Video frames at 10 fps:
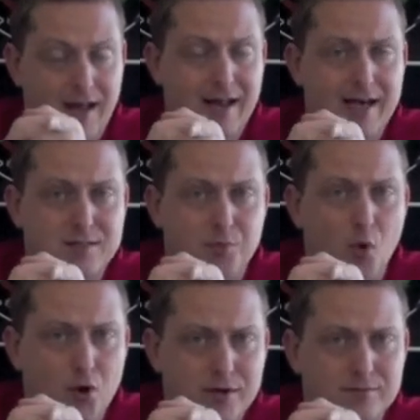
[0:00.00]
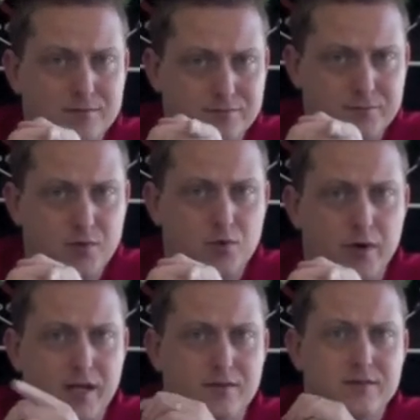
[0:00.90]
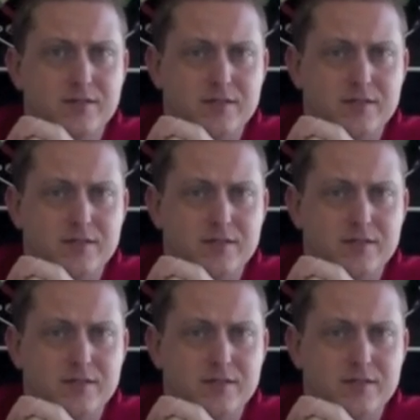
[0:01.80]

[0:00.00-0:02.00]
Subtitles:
and as important, throwing out